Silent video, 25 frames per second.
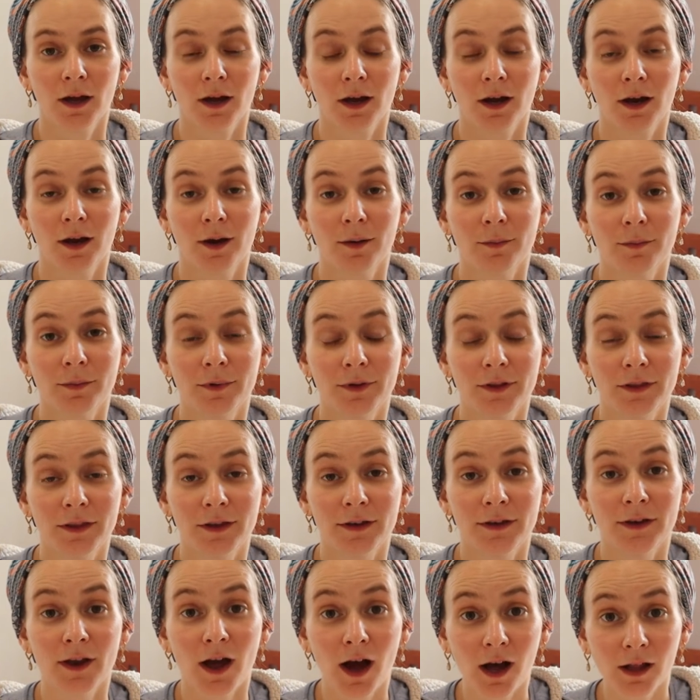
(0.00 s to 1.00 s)
um,
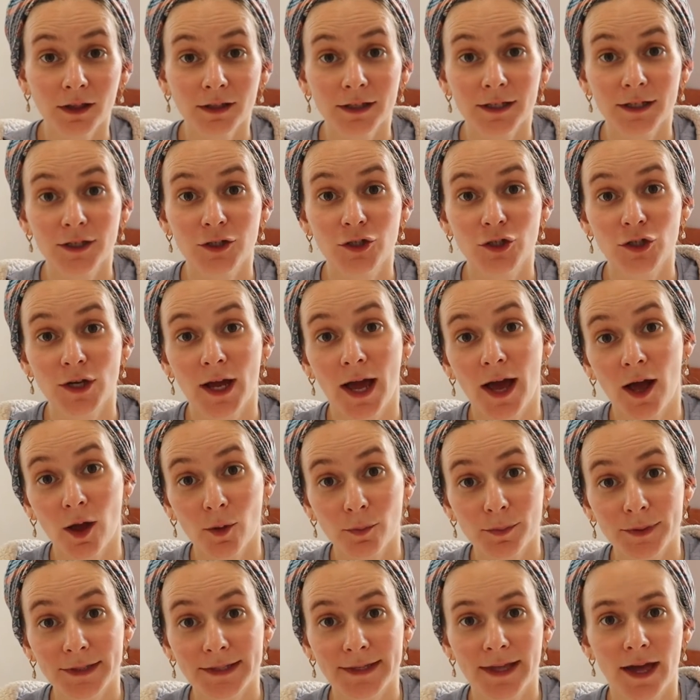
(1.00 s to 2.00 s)
the knowledge
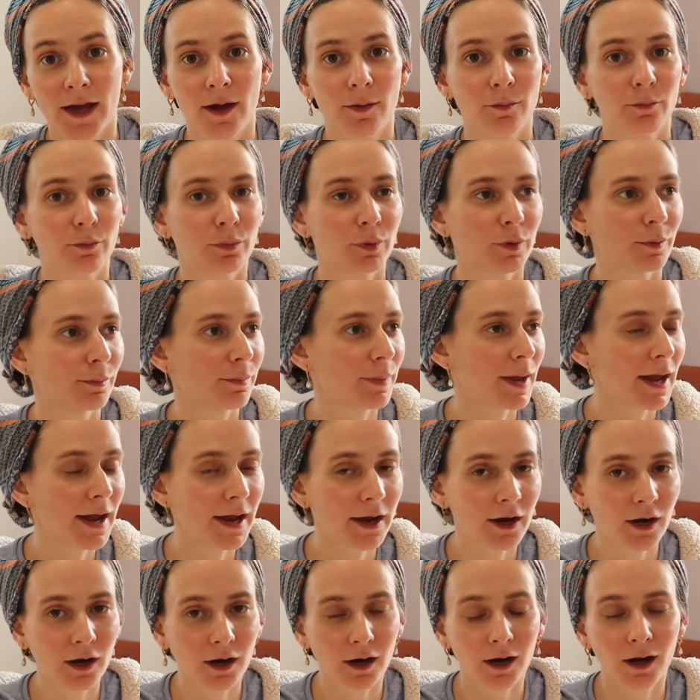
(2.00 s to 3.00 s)
helps them
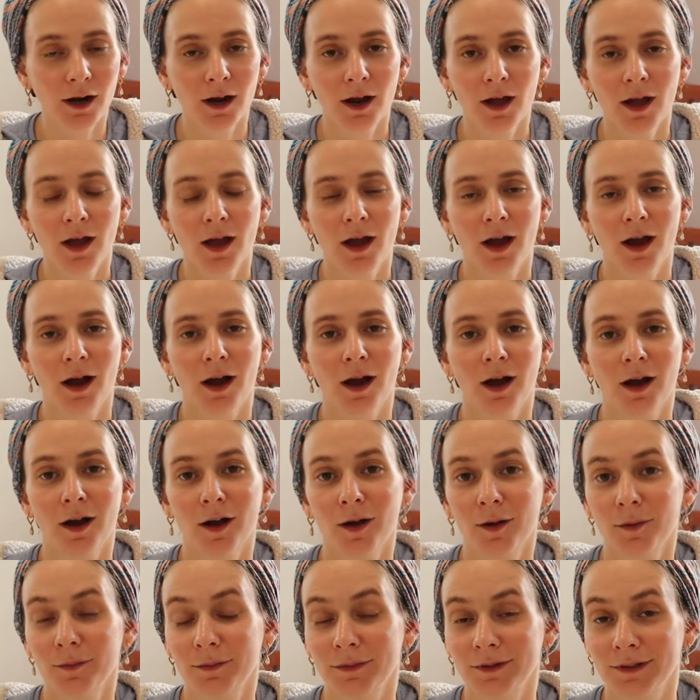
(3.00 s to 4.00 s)
prepare,
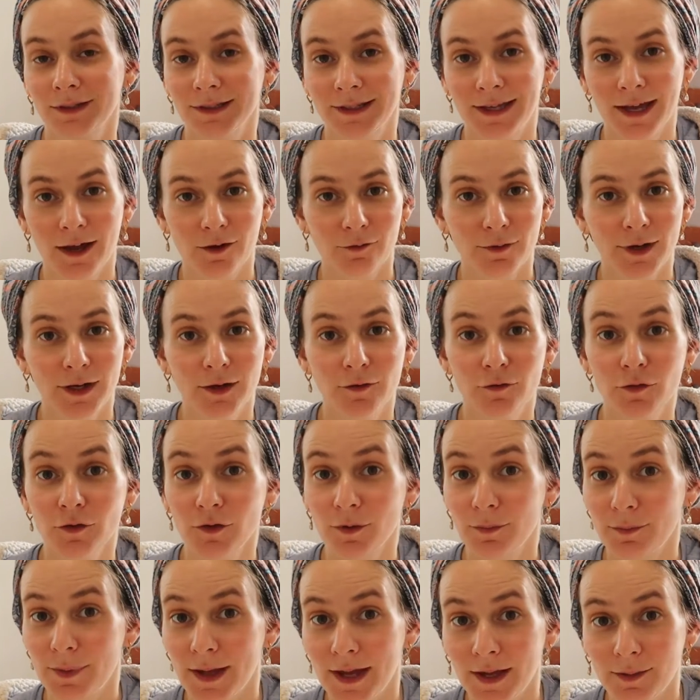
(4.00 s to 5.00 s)
Um, get ready for
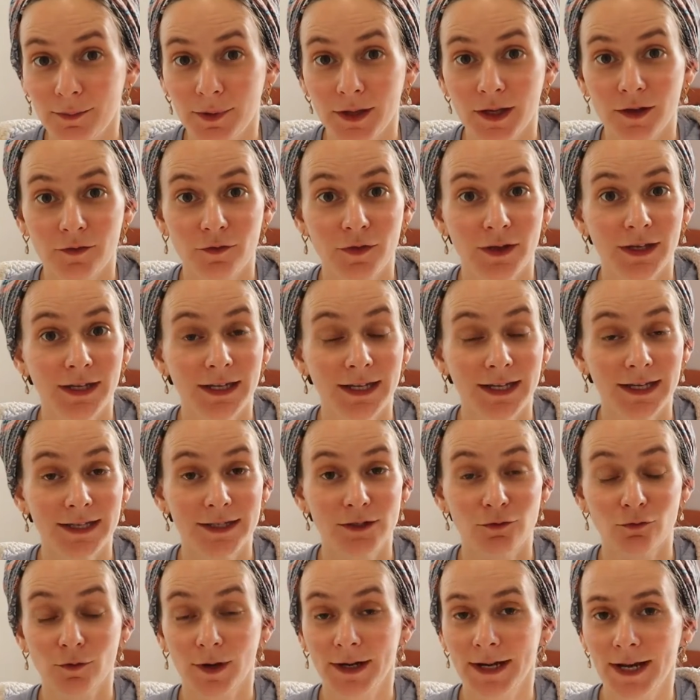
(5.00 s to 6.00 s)
the baby if he
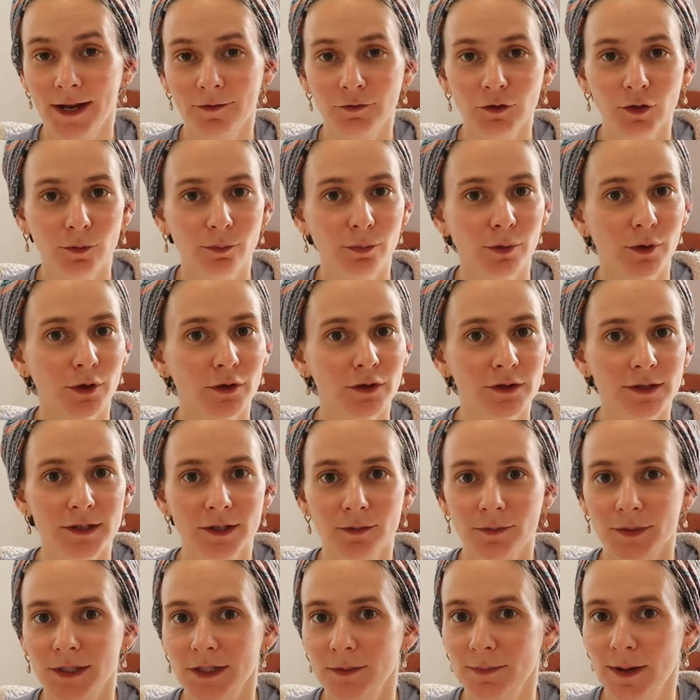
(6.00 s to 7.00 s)
needs, right after birth,
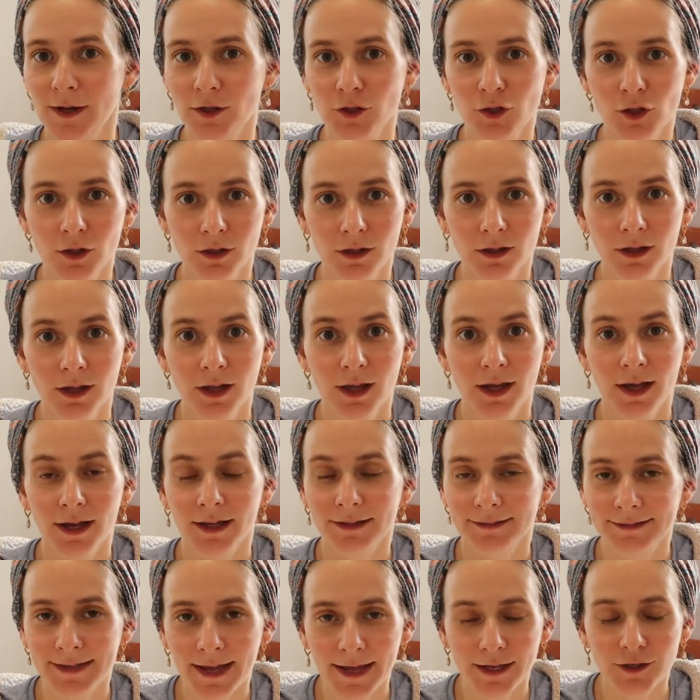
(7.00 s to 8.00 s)
some special
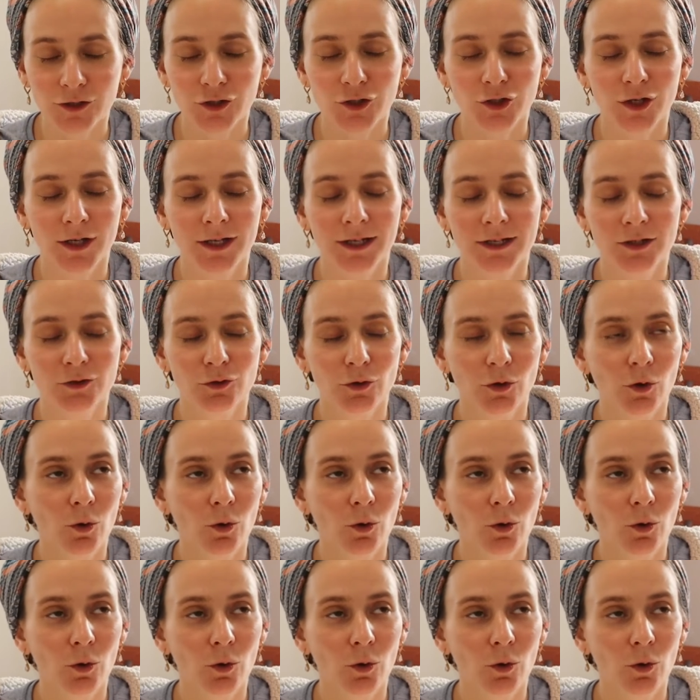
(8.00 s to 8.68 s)
attention is